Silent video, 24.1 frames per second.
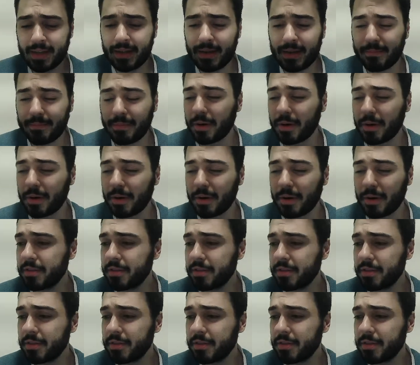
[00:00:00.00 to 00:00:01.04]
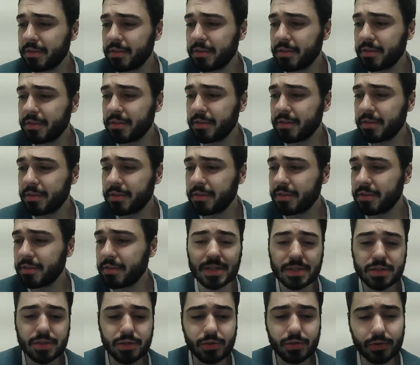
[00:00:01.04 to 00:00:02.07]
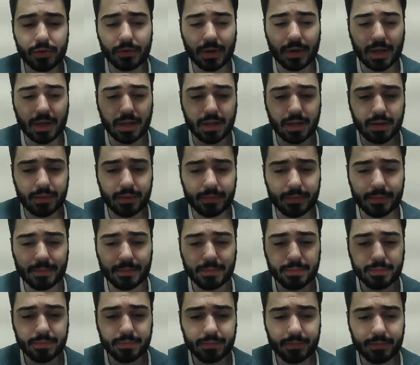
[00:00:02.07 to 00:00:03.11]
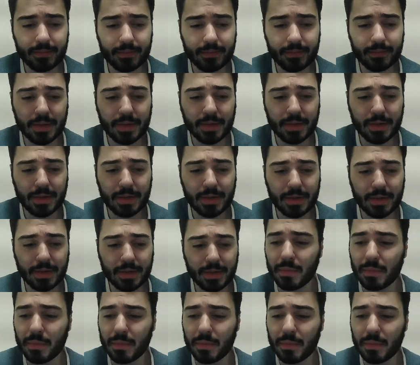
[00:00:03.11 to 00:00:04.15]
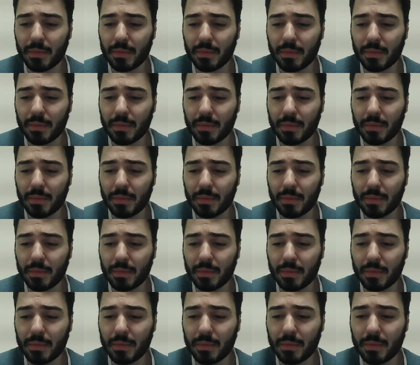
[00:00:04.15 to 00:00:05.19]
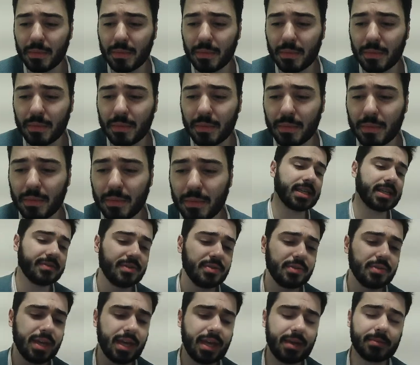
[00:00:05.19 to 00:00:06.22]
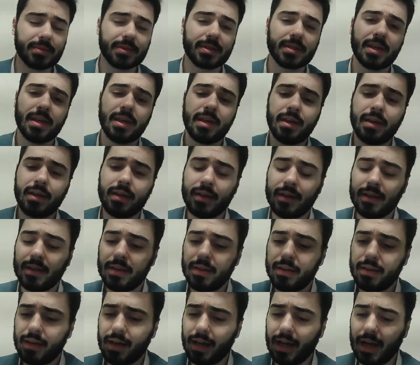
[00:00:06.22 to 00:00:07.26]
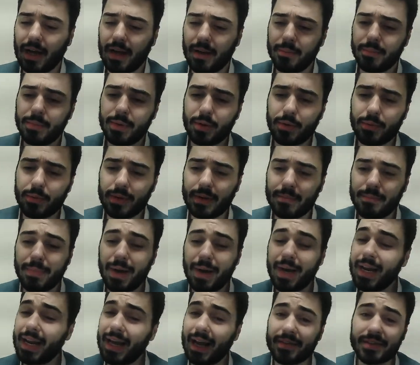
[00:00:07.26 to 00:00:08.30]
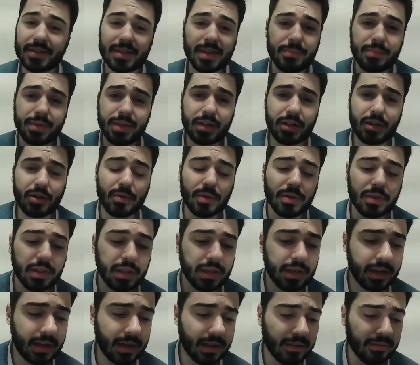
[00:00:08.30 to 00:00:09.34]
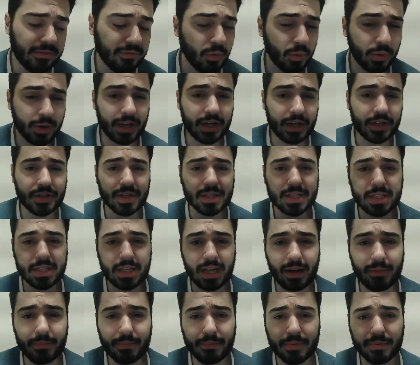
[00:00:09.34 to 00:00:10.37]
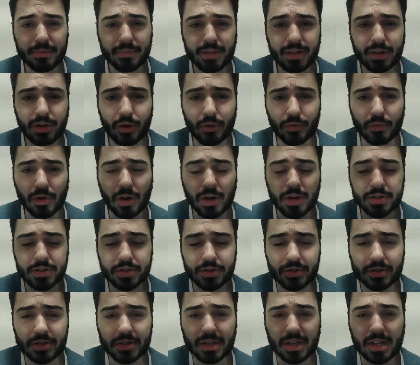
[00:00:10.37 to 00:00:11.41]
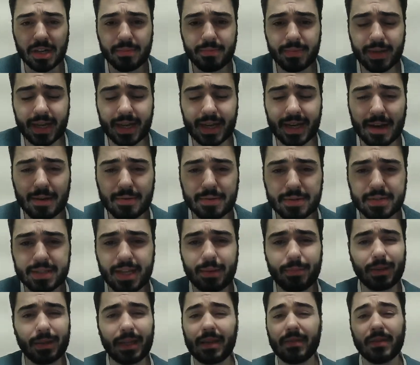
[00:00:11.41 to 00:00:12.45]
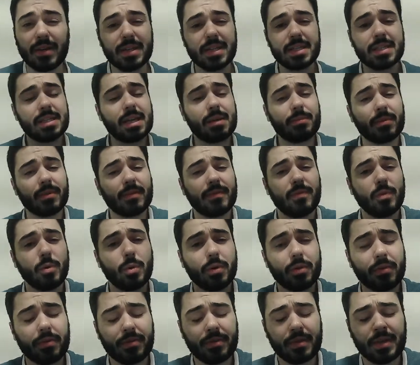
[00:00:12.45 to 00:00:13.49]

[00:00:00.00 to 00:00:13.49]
part of the reason why line one's been so terrible 5-on-5 these last few games. It might have something to do with the Four Nations Cup. Rosters are going to be announced, I believe, on December 4th.